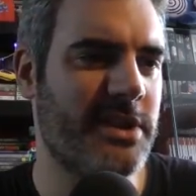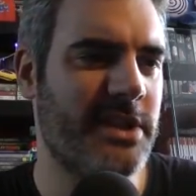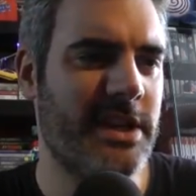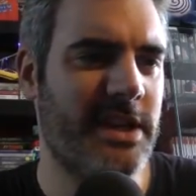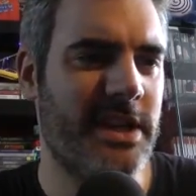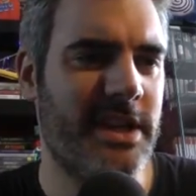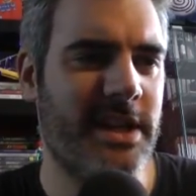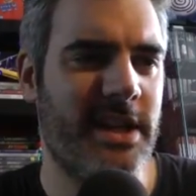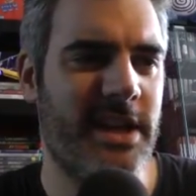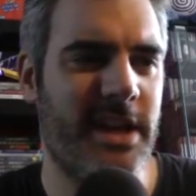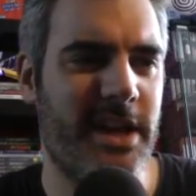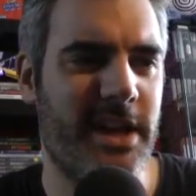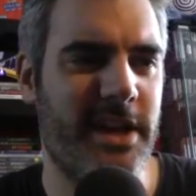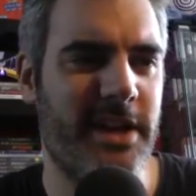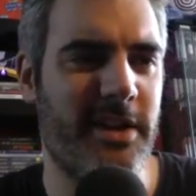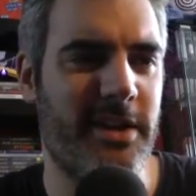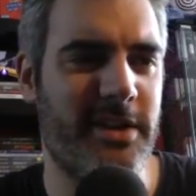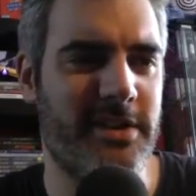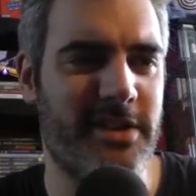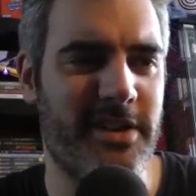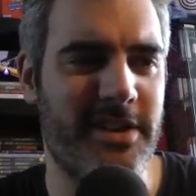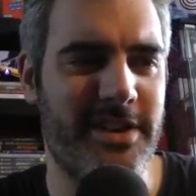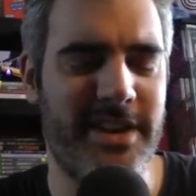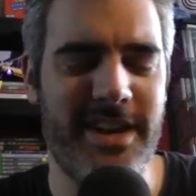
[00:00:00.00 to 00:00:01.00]
And
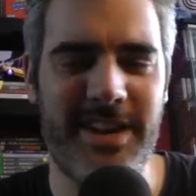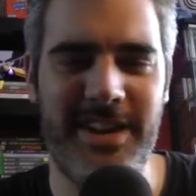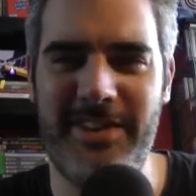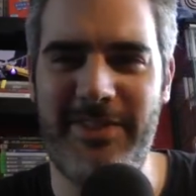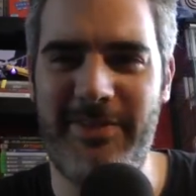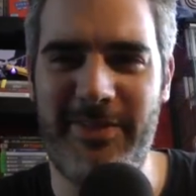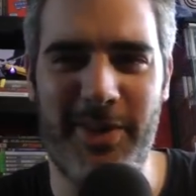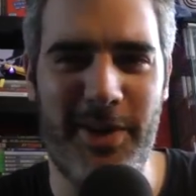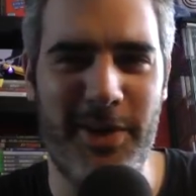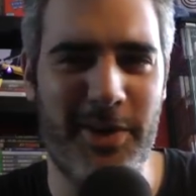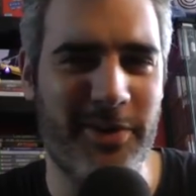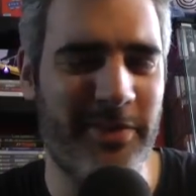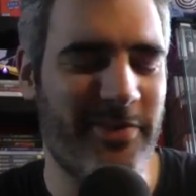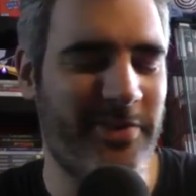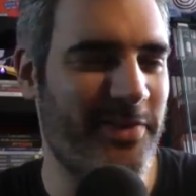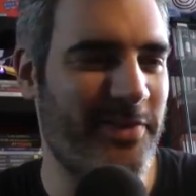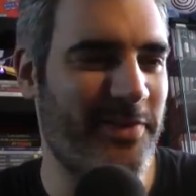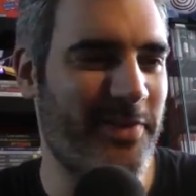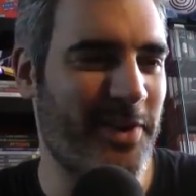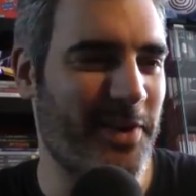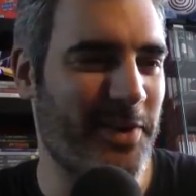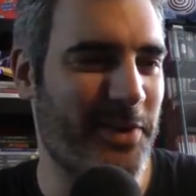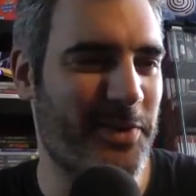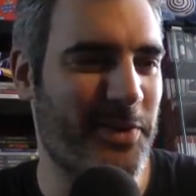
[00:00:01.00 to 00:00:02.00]
as I nearly fly off the
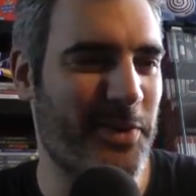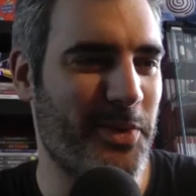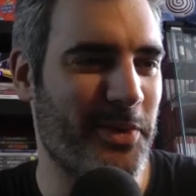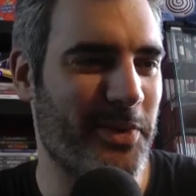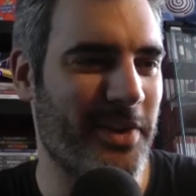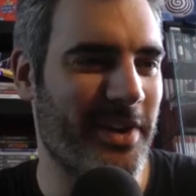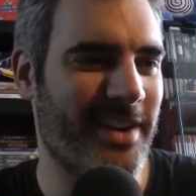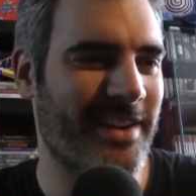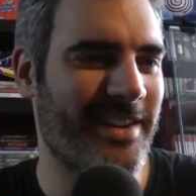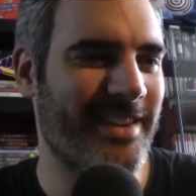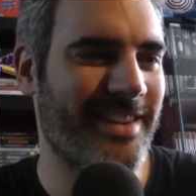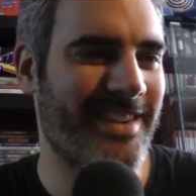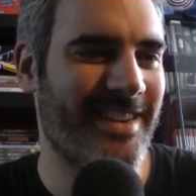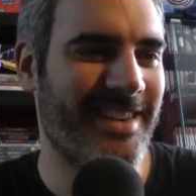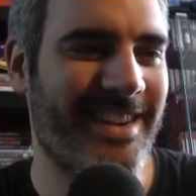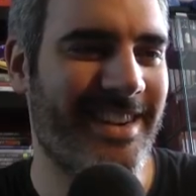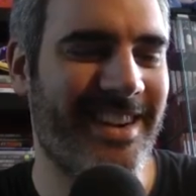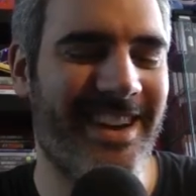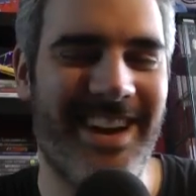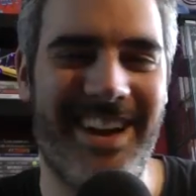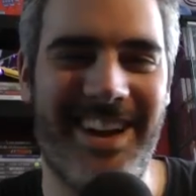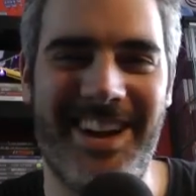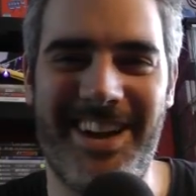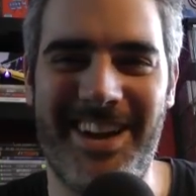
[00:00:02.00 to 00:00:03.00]
final corner,
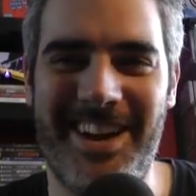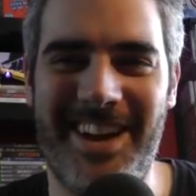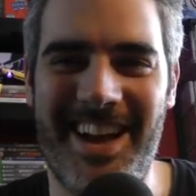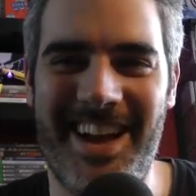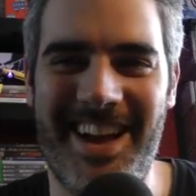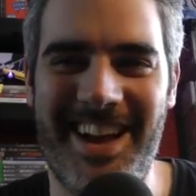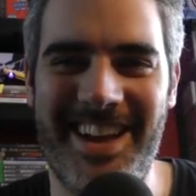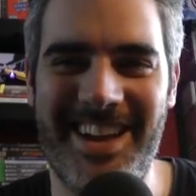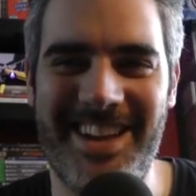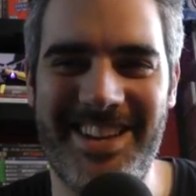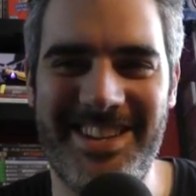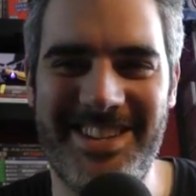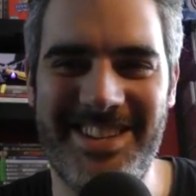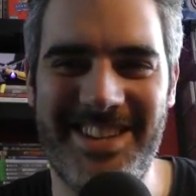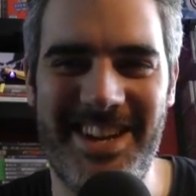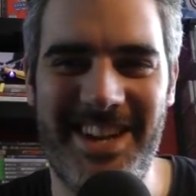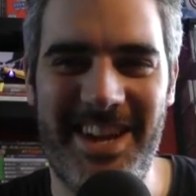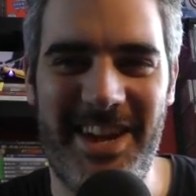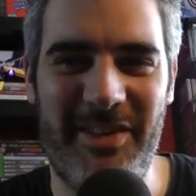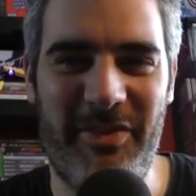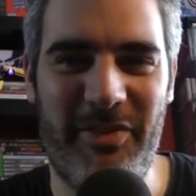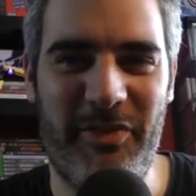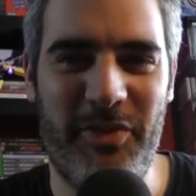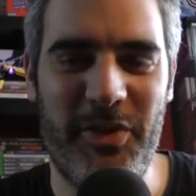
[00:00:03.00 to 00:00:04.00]
and
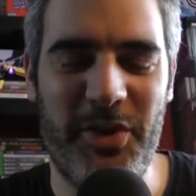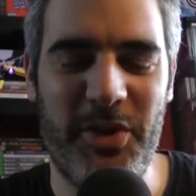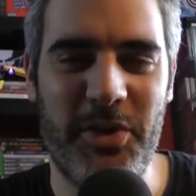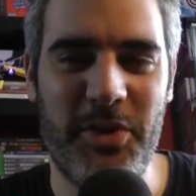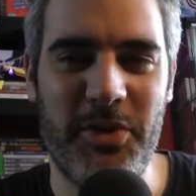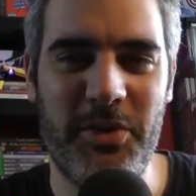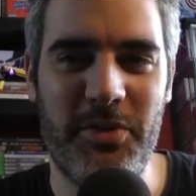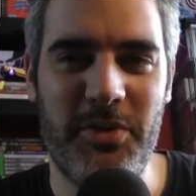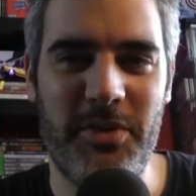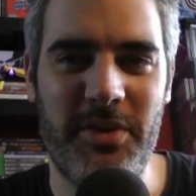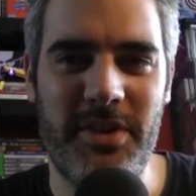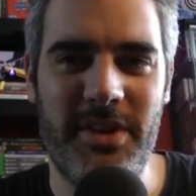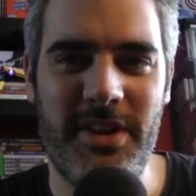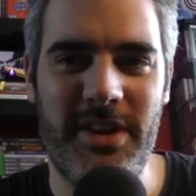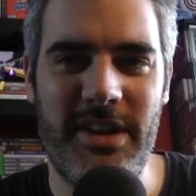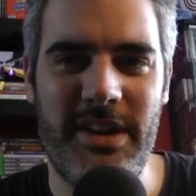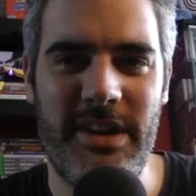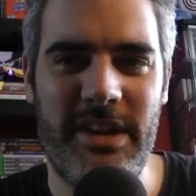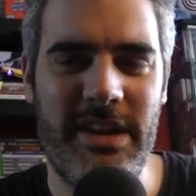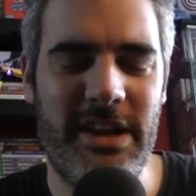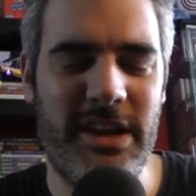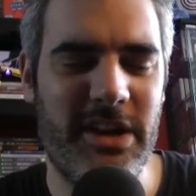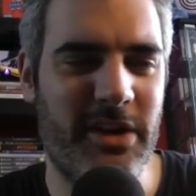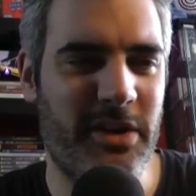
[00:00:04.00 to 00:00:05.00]
if you
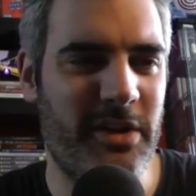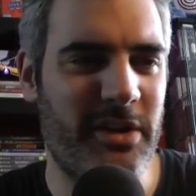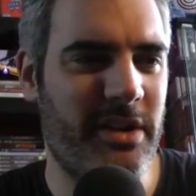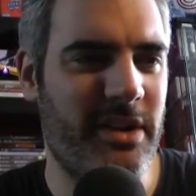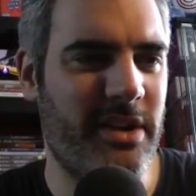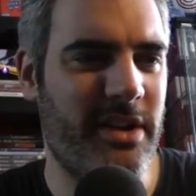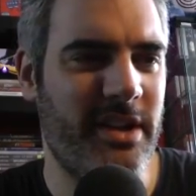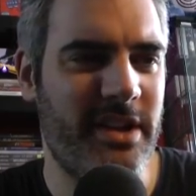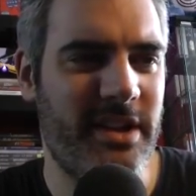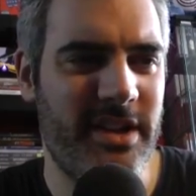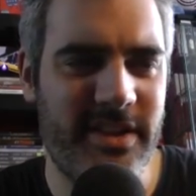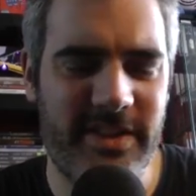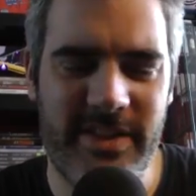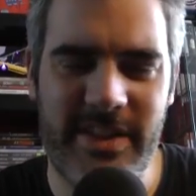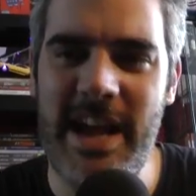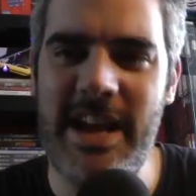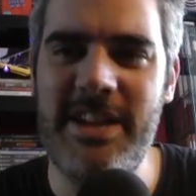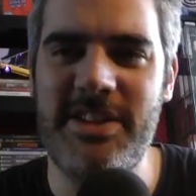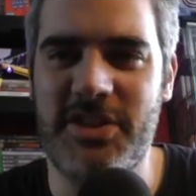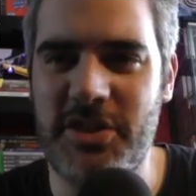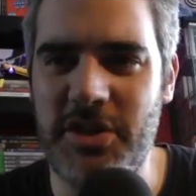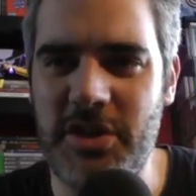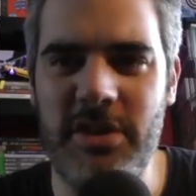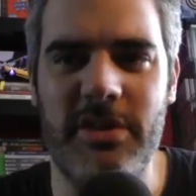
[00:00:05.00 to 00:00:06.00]
know,
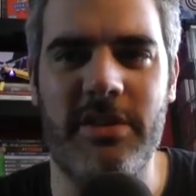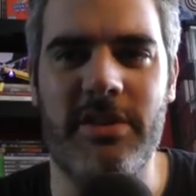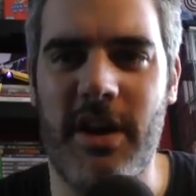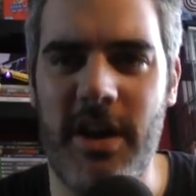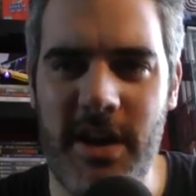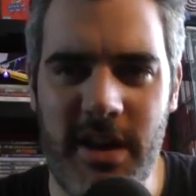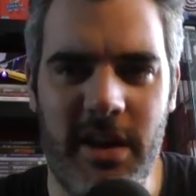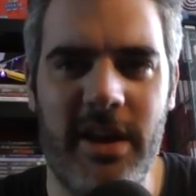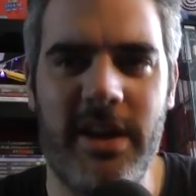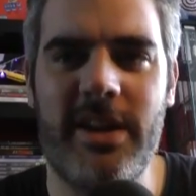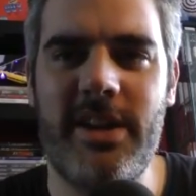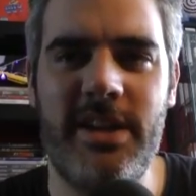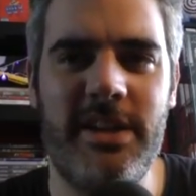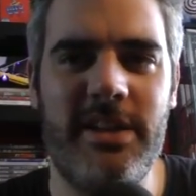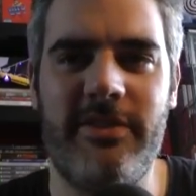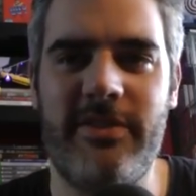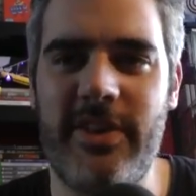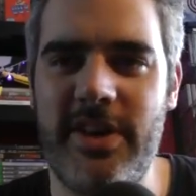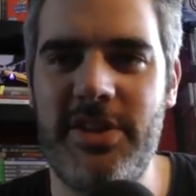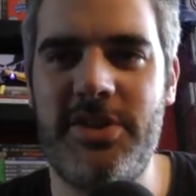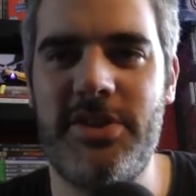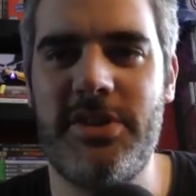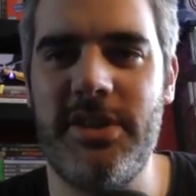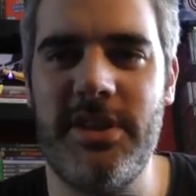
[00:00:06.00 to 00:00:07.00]
that's good. I like
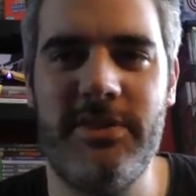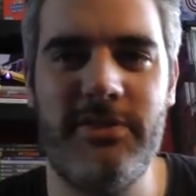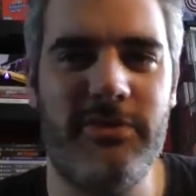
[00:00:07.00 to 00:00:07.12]
innovation